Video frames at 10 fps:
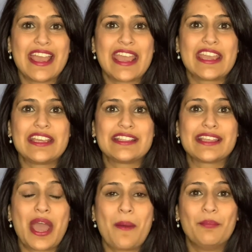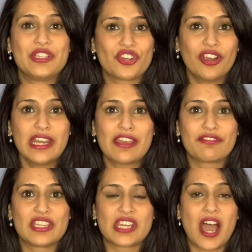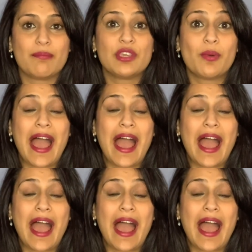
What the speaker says: is majority of the time you are